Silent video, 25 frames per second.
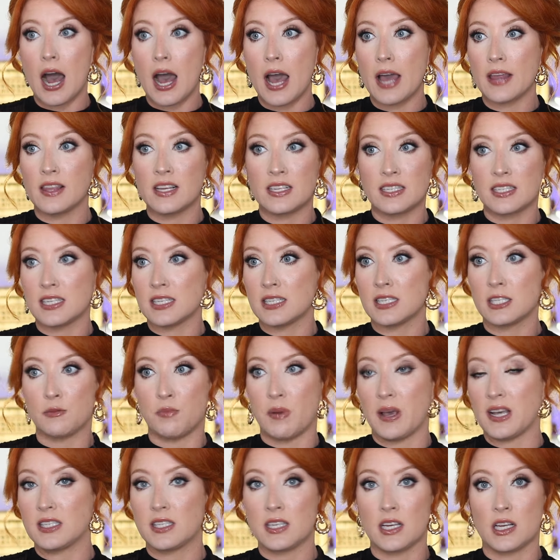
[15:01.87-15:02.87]
This is
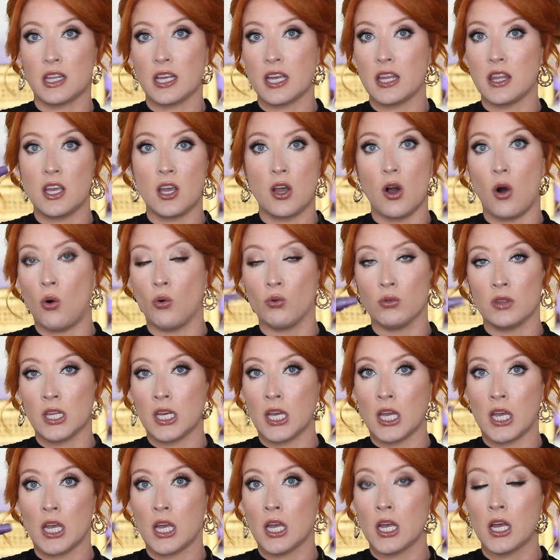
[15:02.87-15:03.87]
basically the
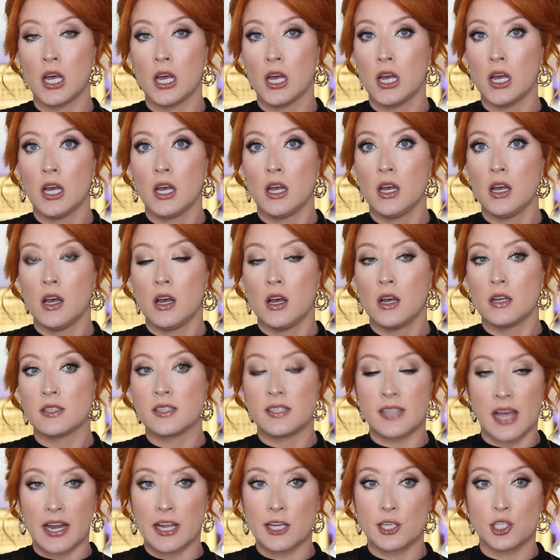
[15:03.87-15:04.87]
only
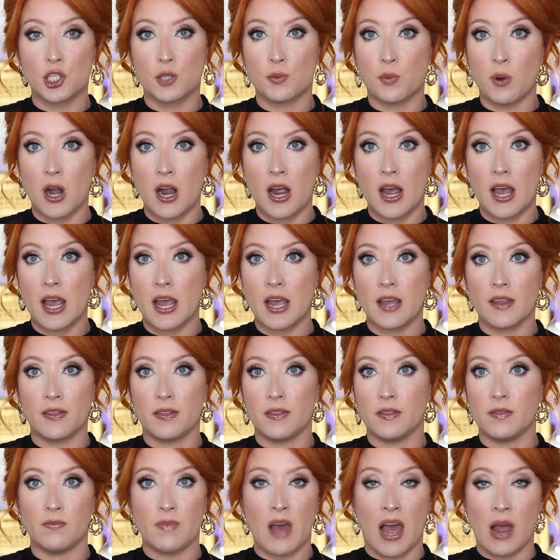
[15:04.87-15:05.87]
setting spray
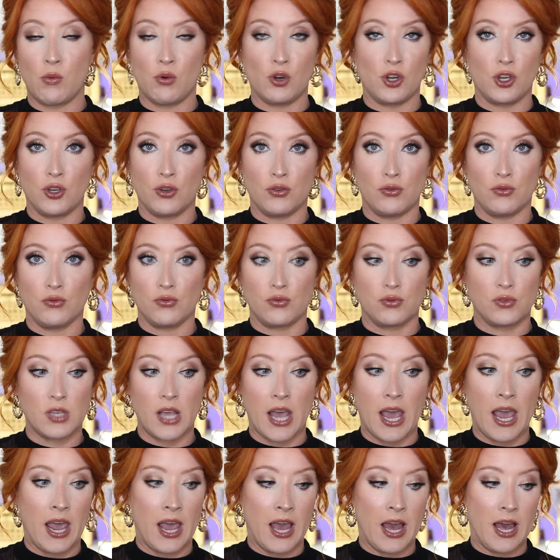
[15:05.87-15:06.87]
I will use.
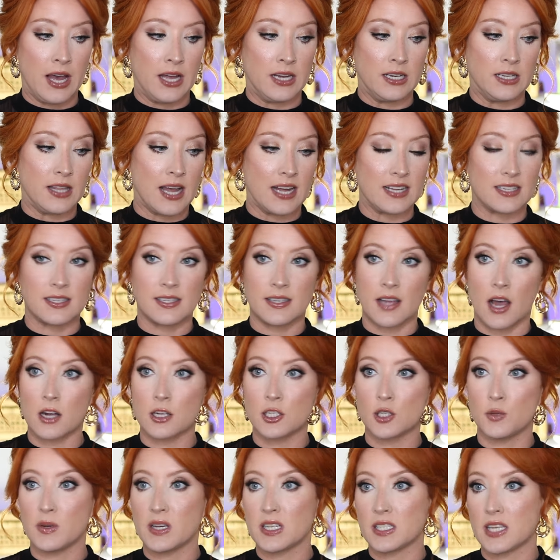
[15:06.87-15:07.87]
And that
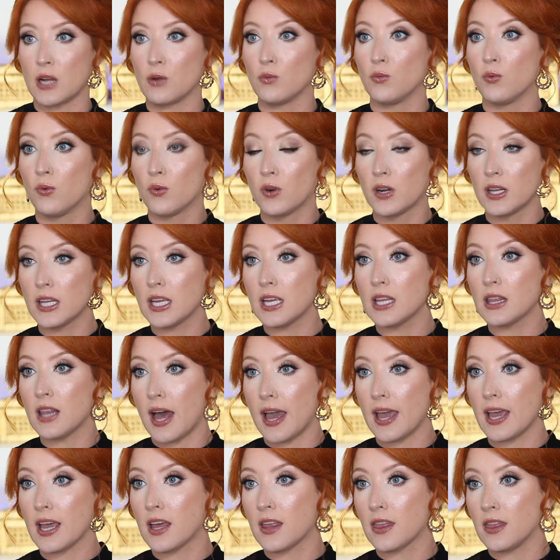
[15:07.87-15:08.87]
sucks because I really
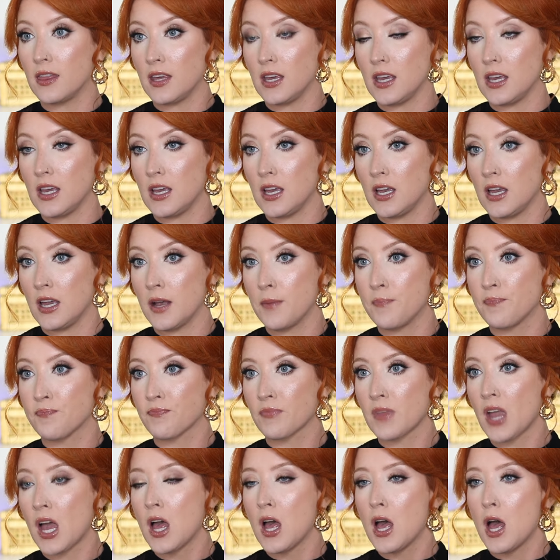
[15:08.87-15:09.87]
like the
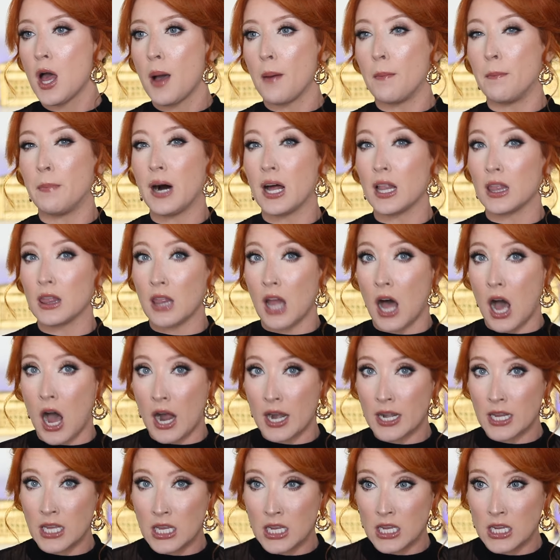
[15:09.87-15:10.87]

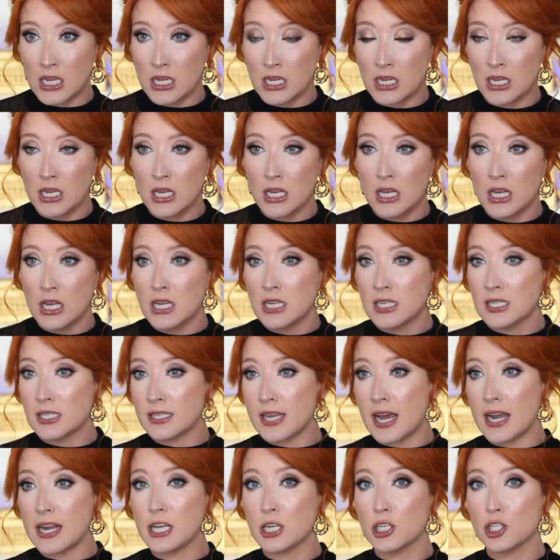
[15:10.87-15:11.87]
Milani
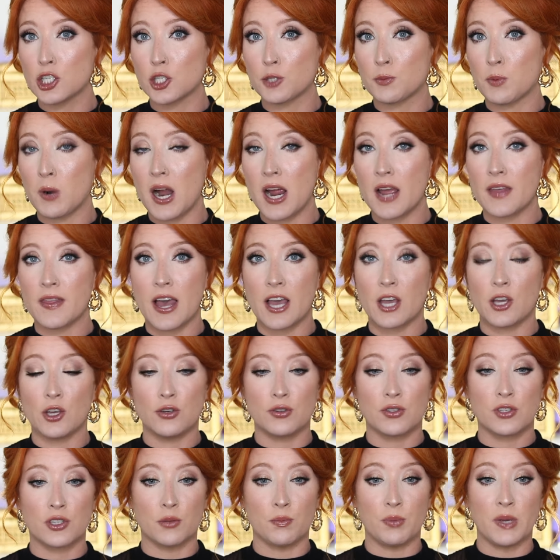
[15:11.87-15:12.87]
setting spray. That
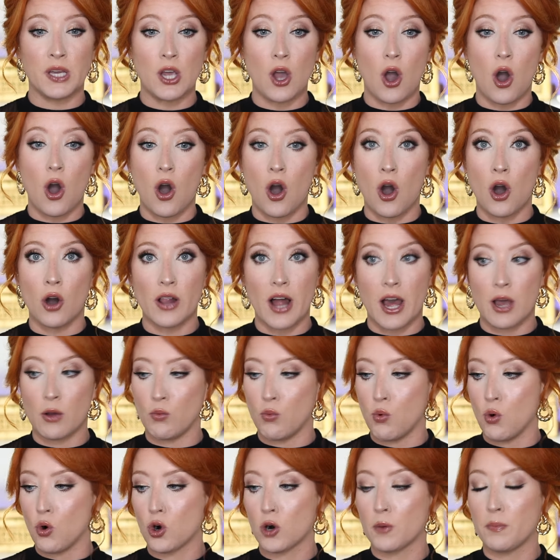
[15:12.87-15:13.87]
used to be all I
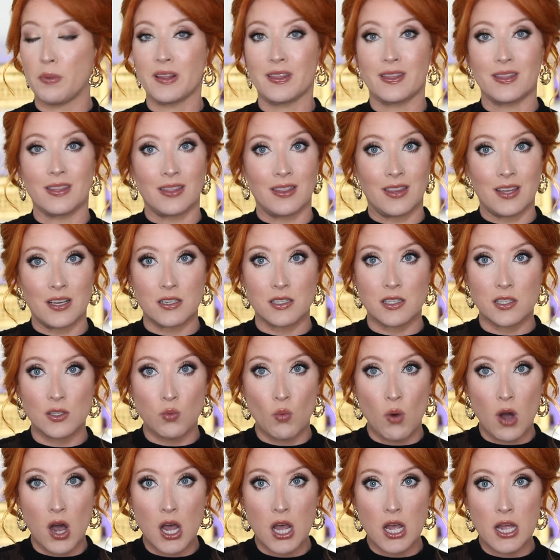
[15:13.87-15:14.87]
wore, but this
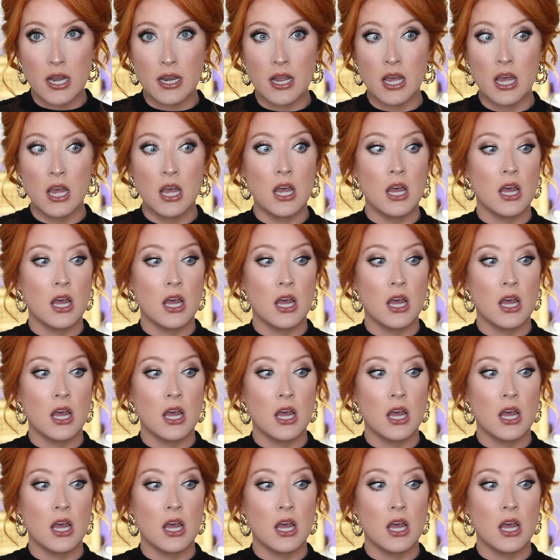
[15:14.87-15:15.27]
one